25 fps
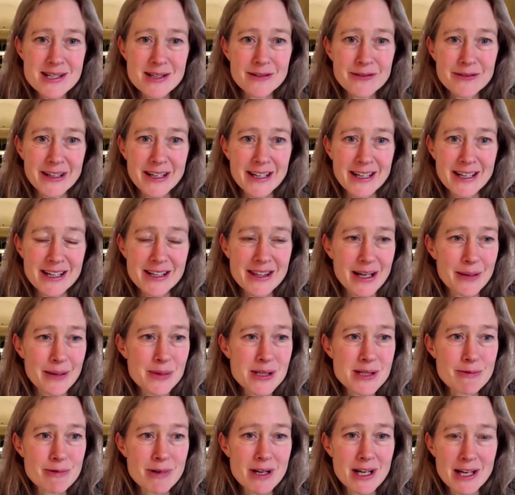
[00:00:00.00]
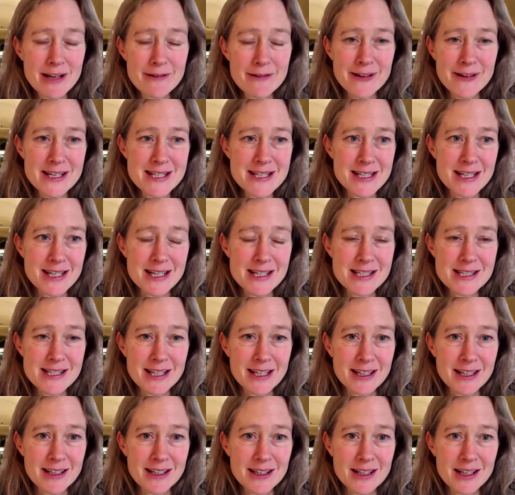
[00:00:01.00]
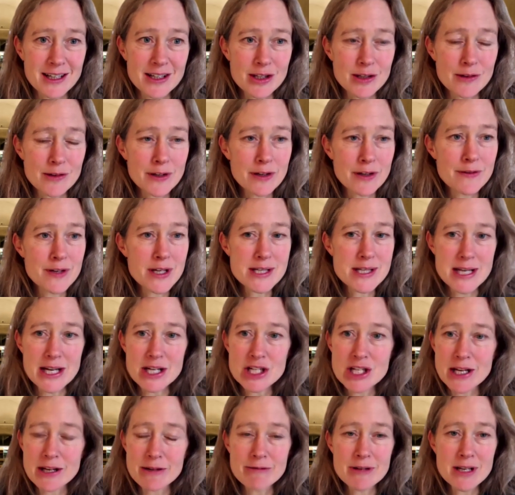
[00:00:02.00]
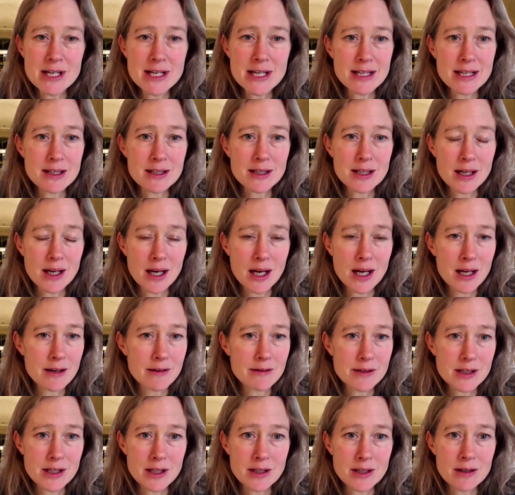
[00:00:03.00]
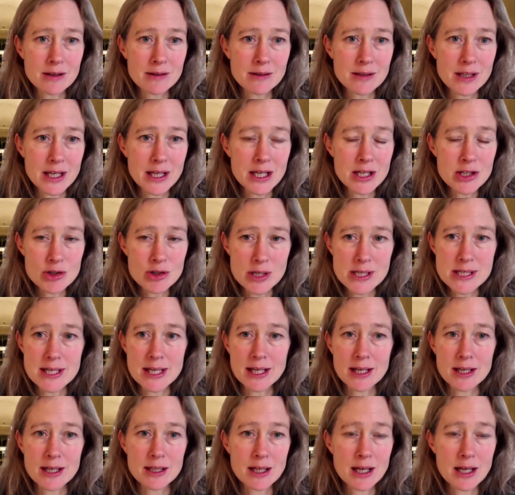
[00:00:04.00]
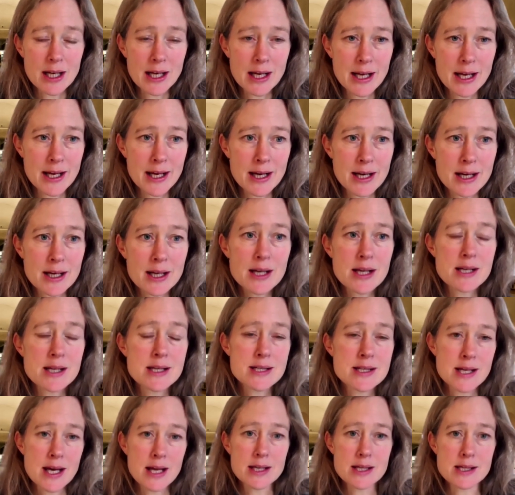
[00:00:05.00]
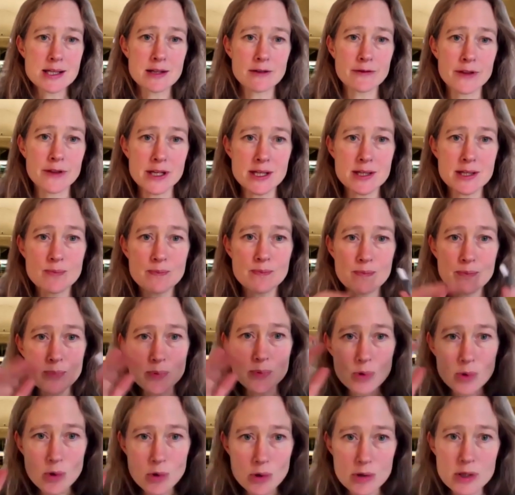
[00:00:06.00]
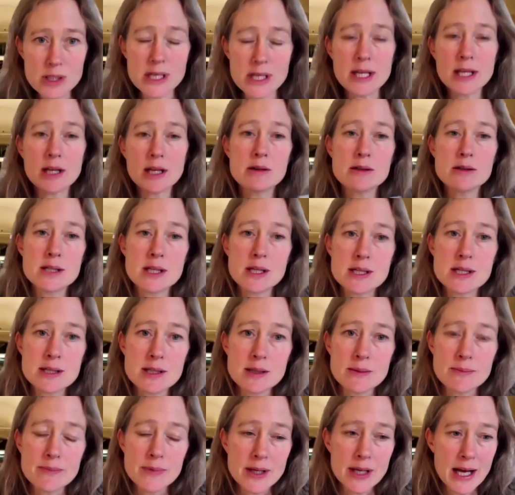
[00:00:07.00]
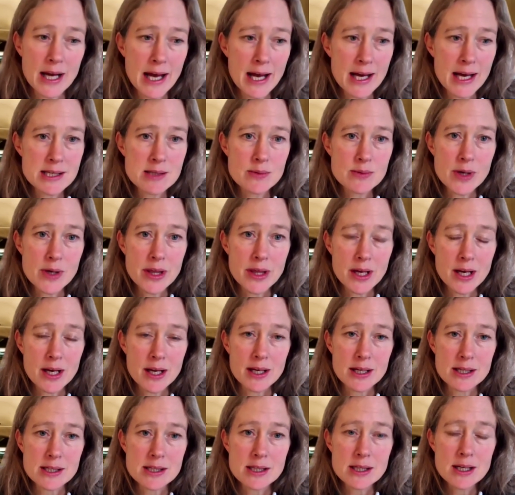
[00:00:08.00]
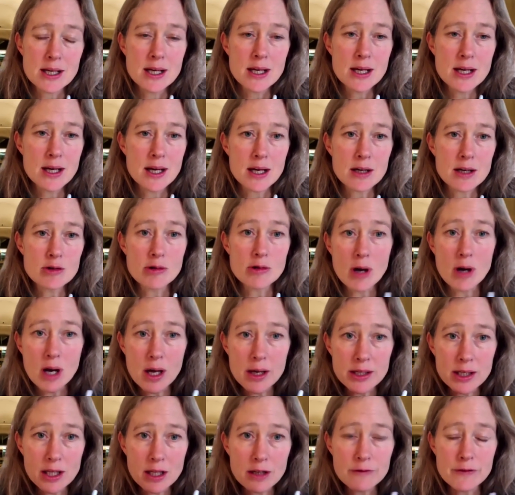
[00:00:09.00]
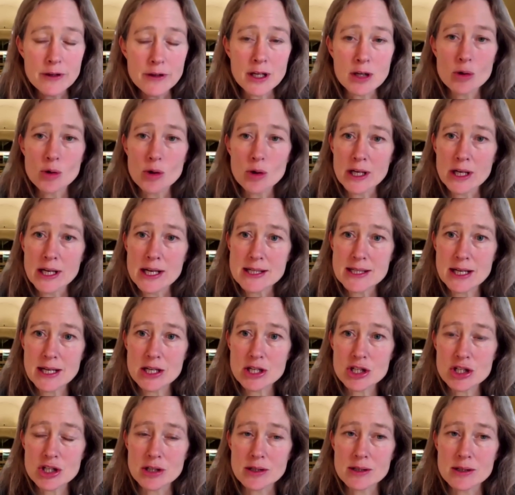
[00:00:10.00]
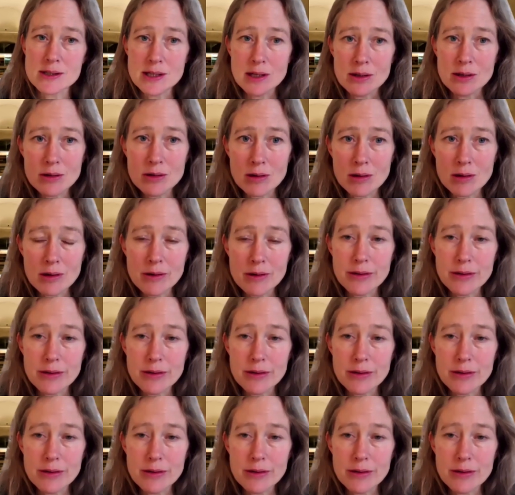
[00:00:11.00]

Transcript: Sofia. That was really fascinating. You've given us actually a really, interesting and clear sense of this broad ecosystem that has within it grant-giving organizations, local